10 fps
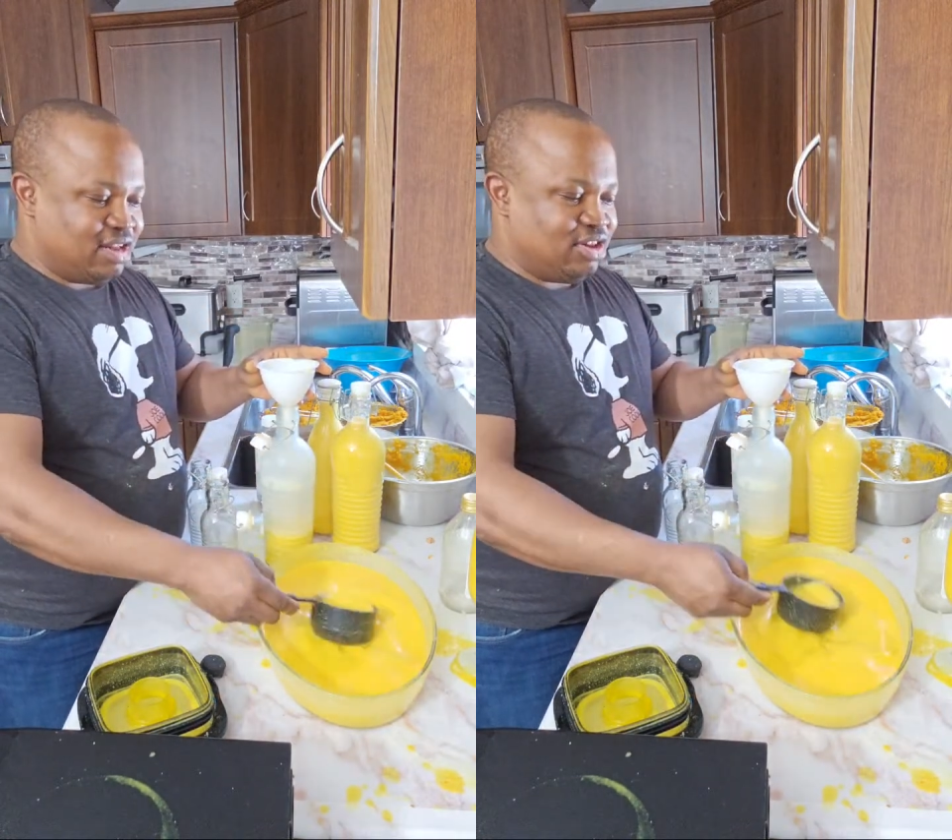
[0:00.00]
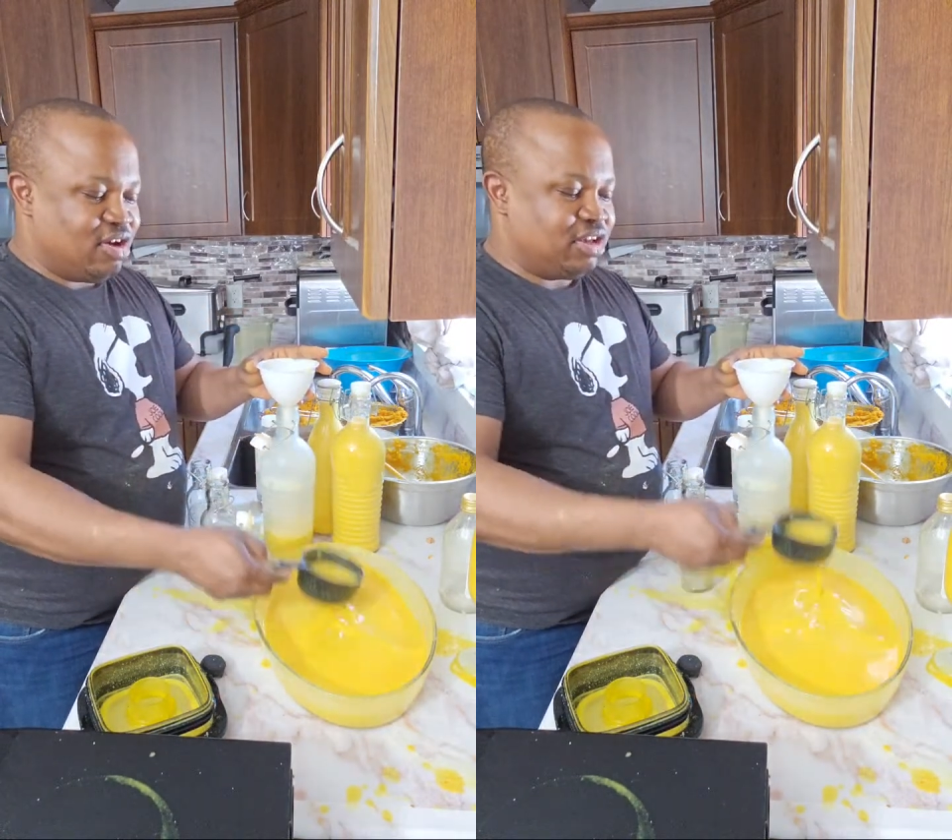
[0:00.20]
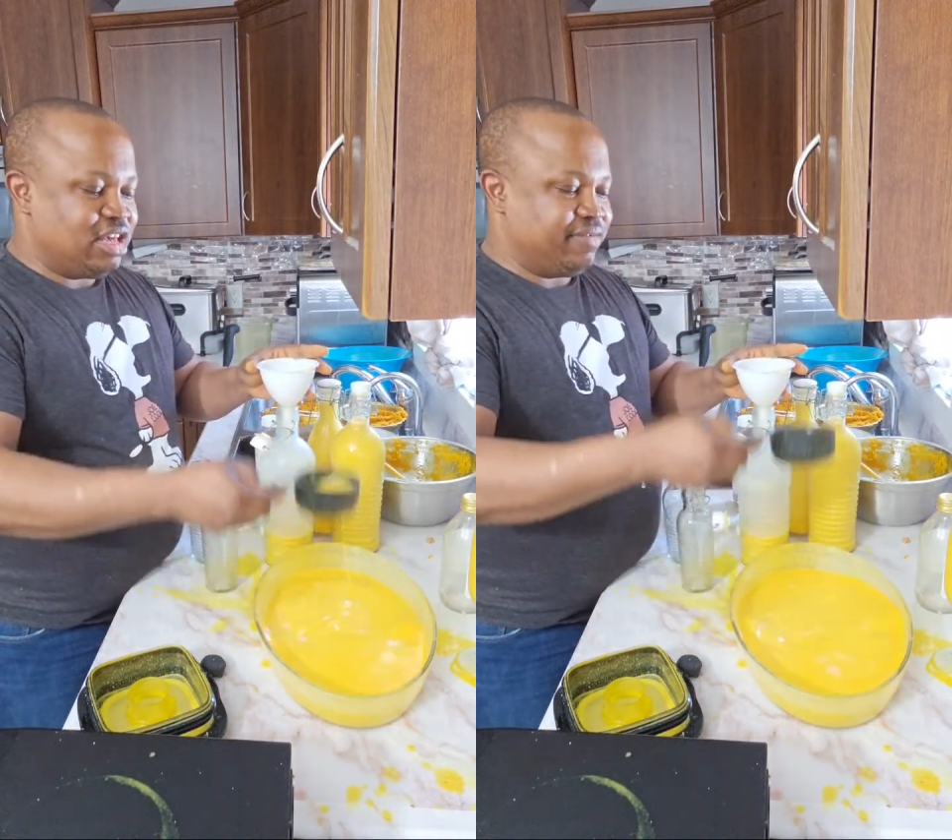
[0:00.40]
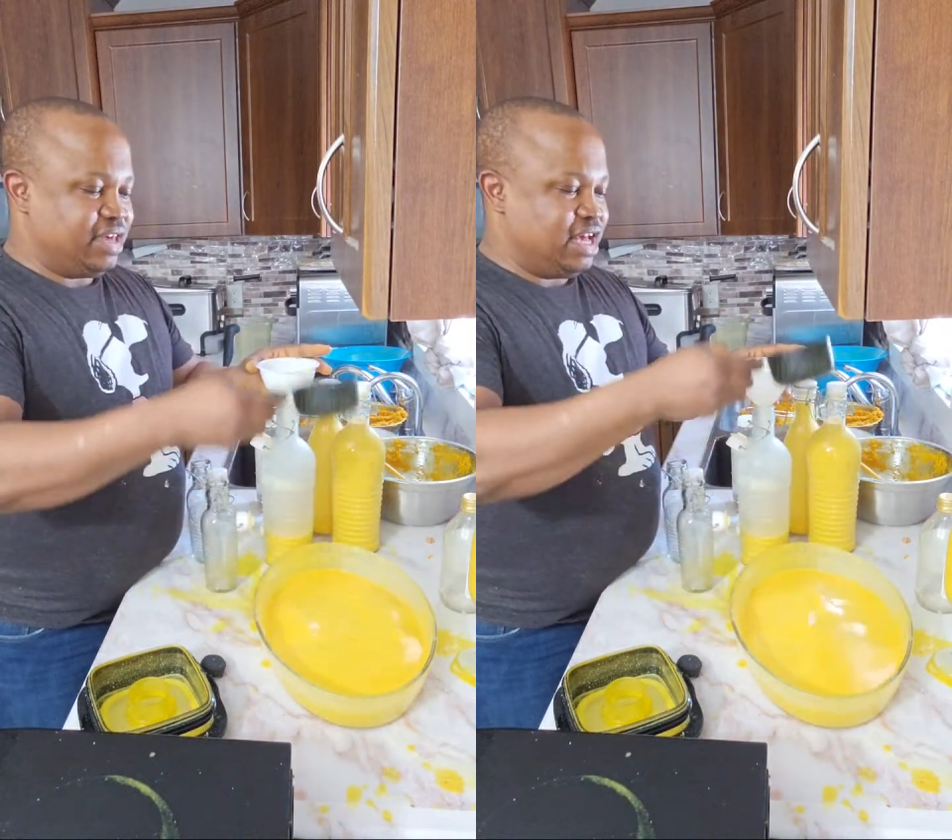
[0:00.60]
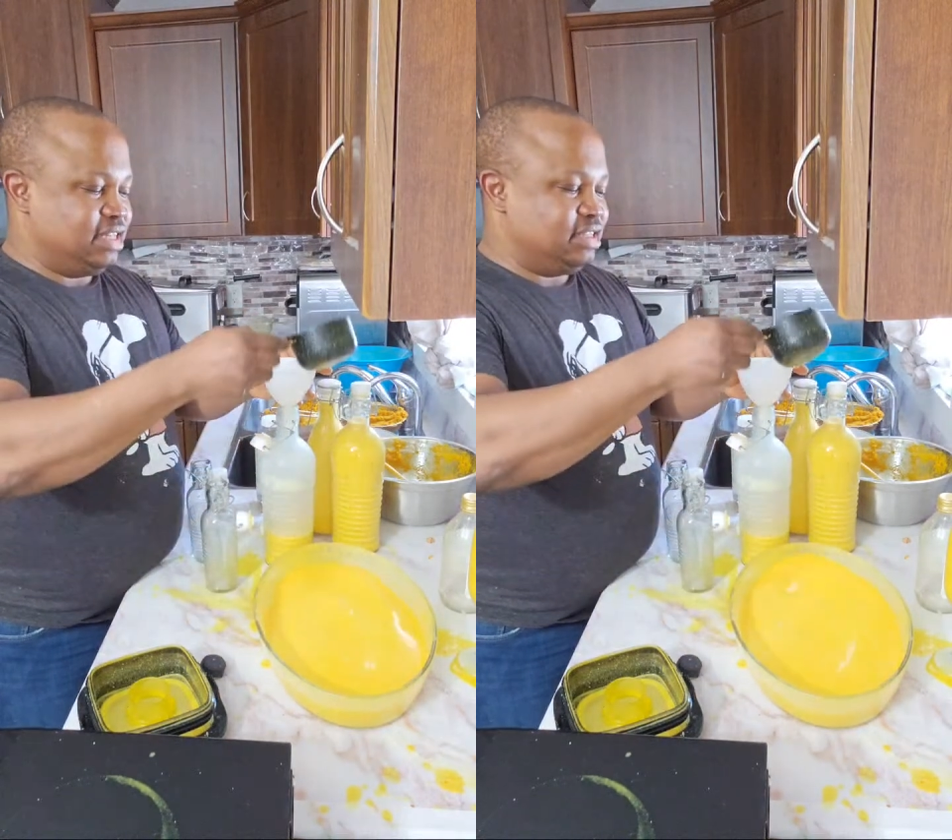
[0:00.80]
Don't give
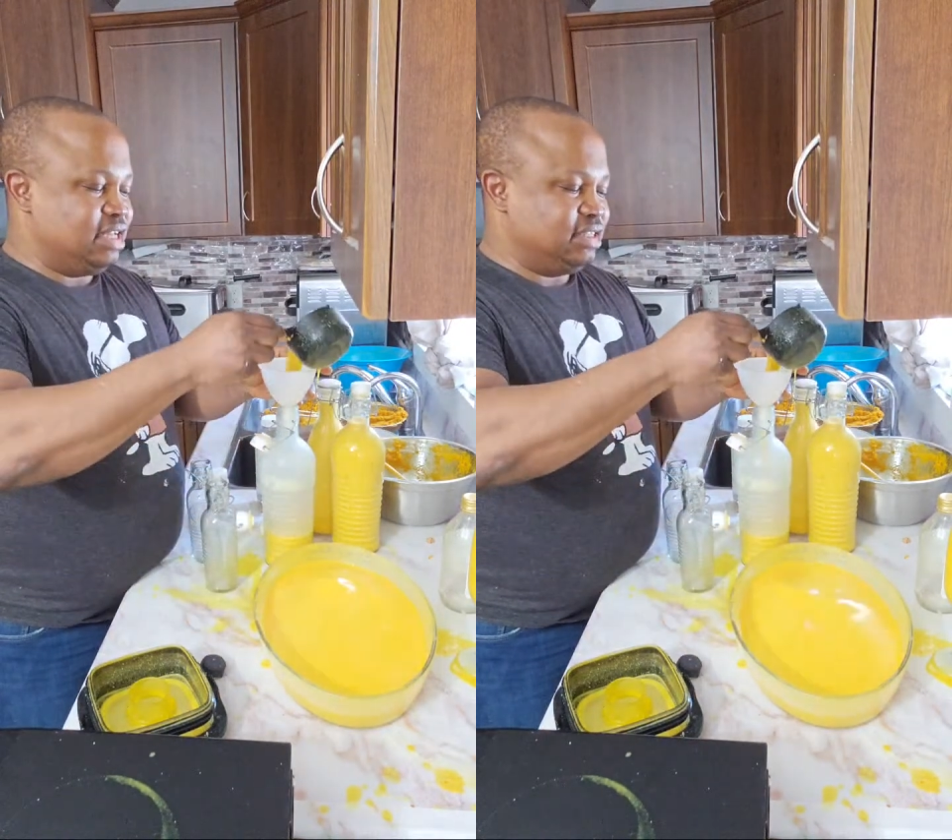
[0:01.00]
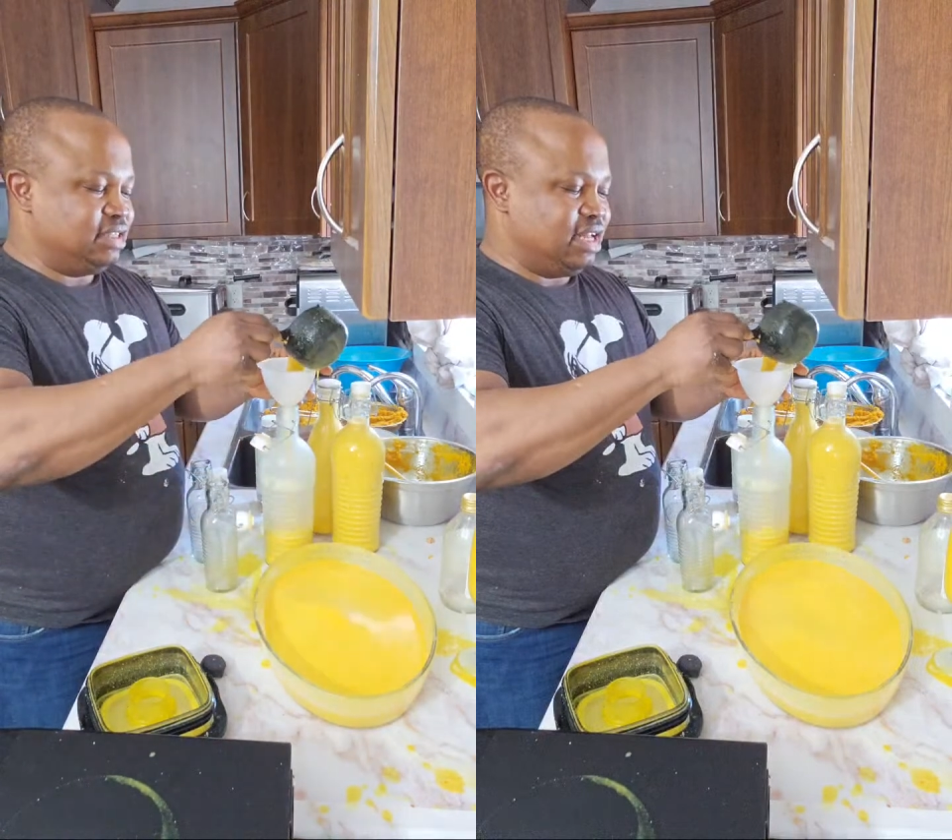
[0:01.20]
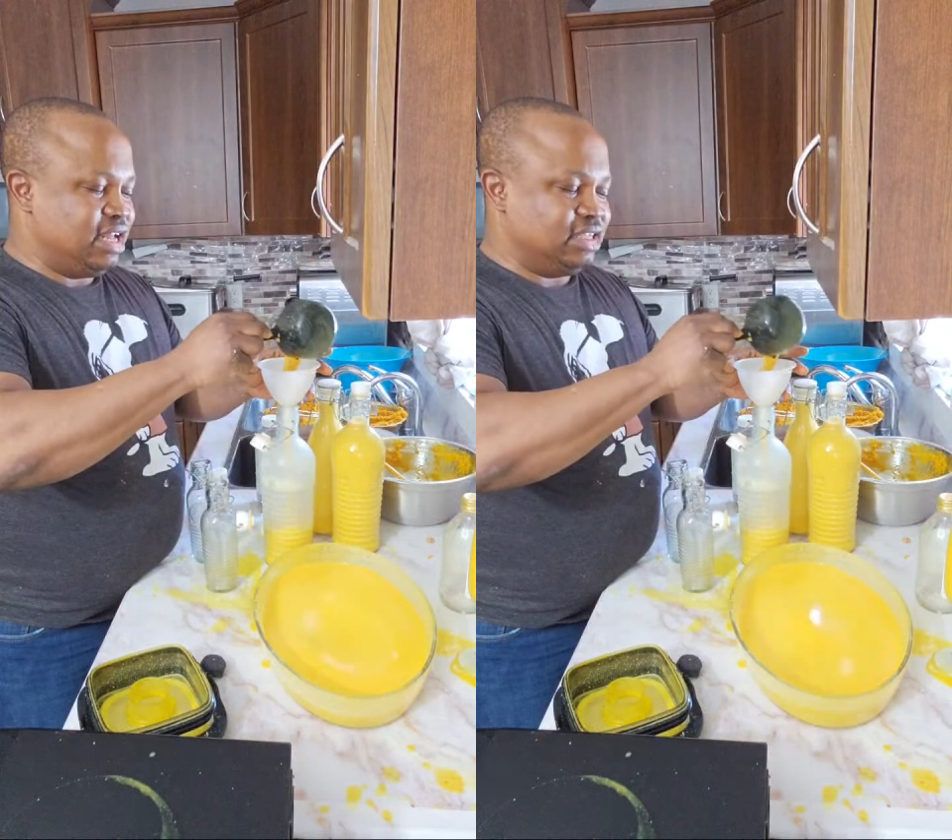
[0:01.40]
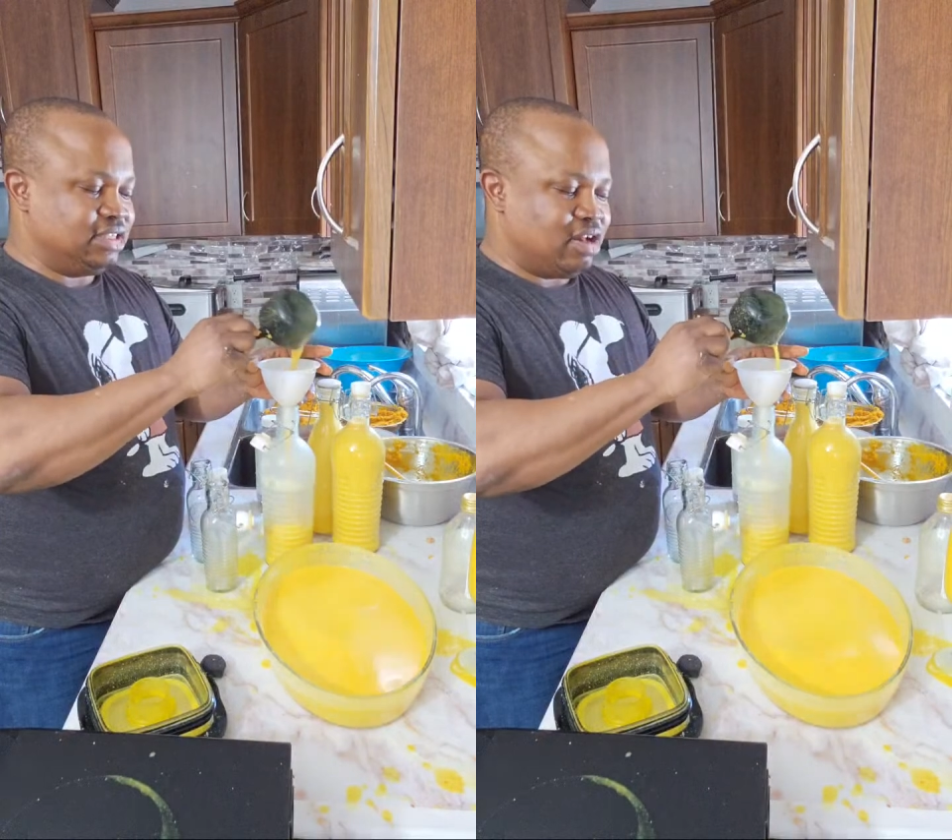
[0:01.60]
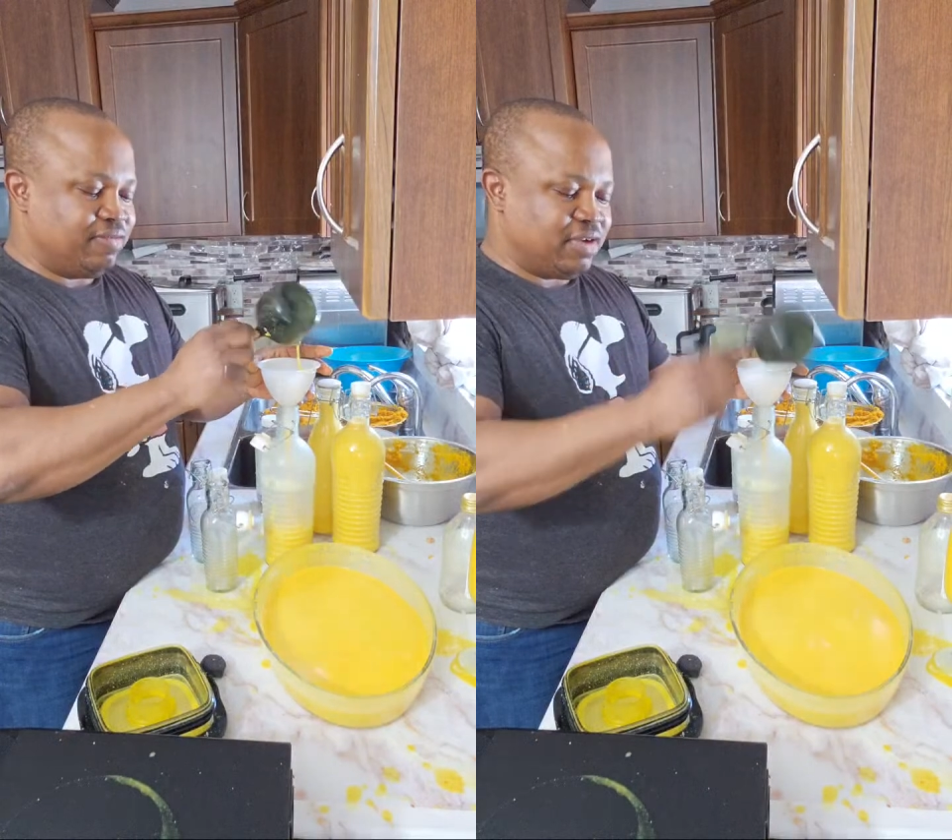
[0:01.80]
kids this thing. It's
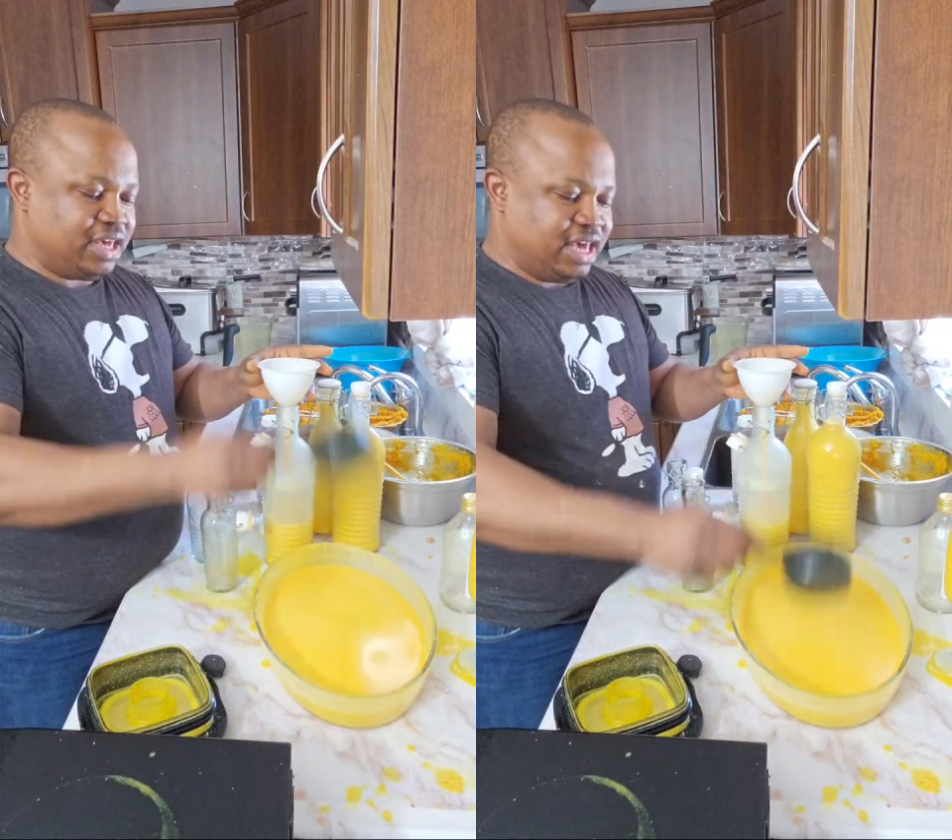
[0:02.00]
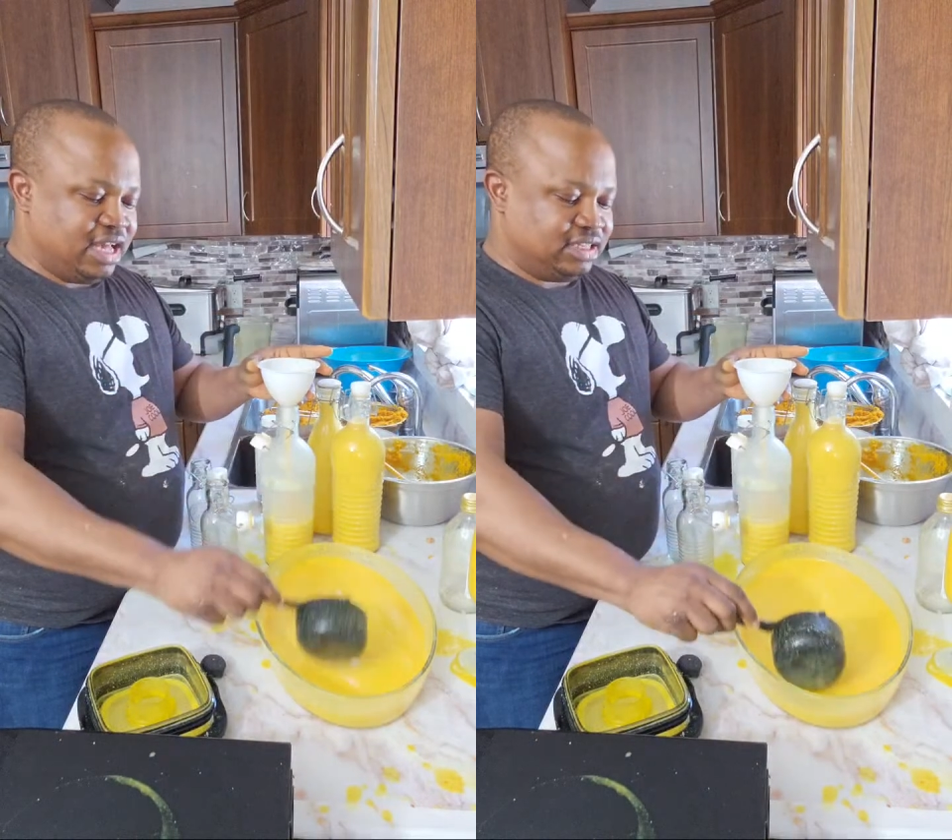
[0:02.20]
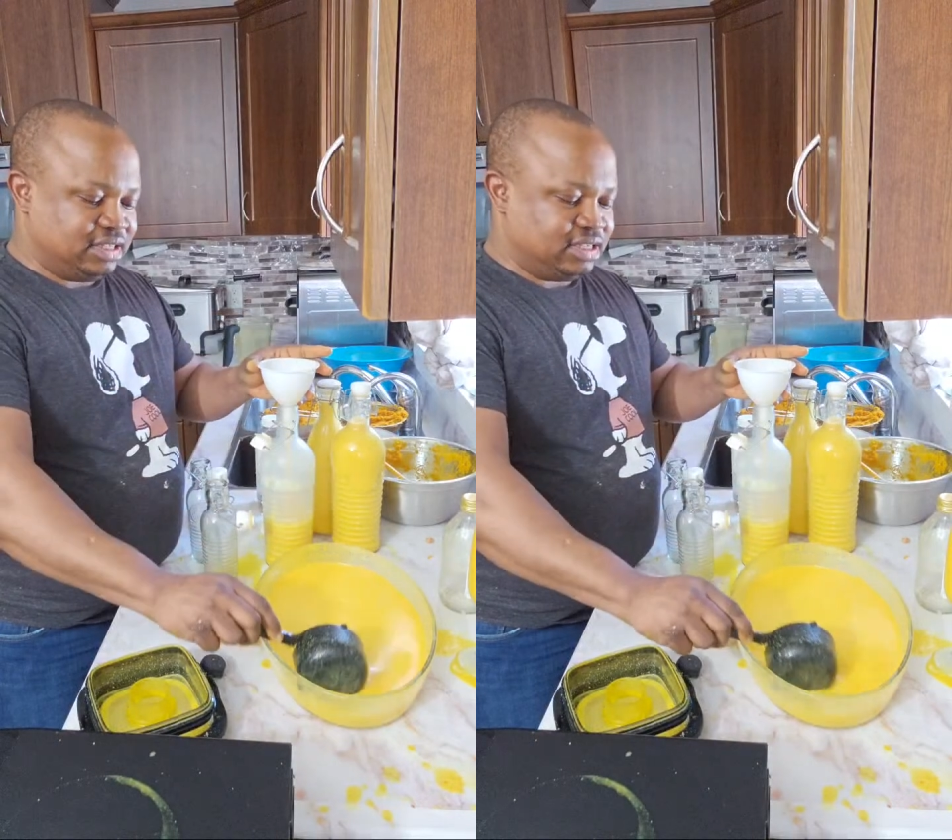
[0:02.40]
not for kids.